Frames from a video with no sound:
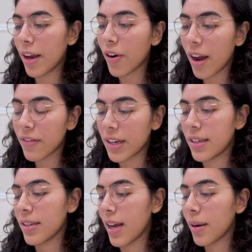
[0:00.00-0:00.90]
graphic
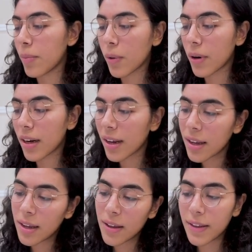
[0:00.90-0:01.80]
design board.
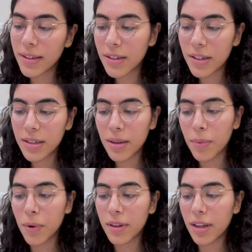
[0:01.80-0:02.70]
This is just a
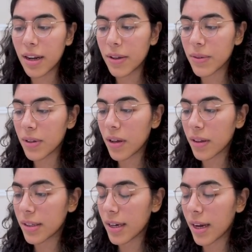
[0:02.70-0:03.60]
board that I use all
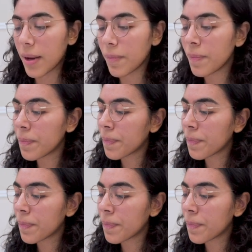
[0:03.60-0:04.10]
the time